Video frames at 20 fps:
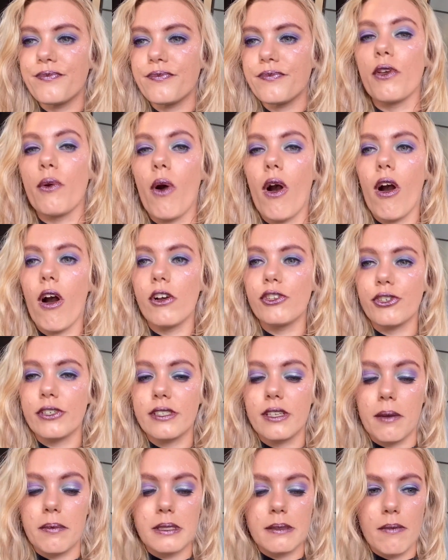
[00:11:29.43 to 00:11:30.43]
If you are
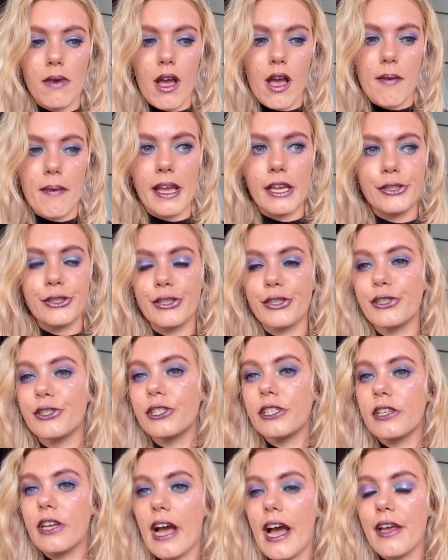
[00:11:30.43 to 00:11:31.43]
dressing up as a mermaid, you
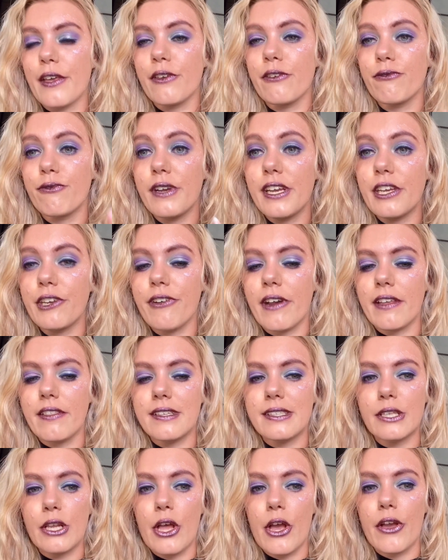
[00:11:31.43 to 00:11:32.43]
could recreate
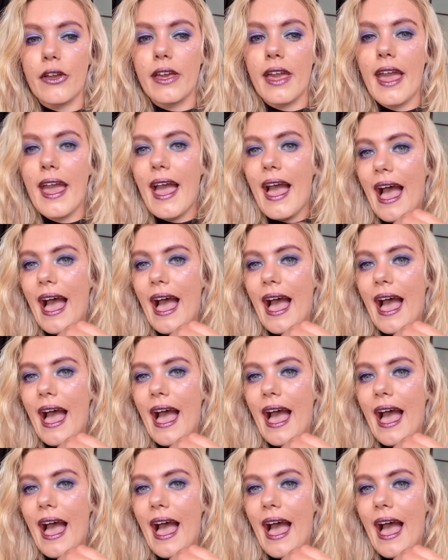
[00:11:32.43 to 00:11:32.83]
this look,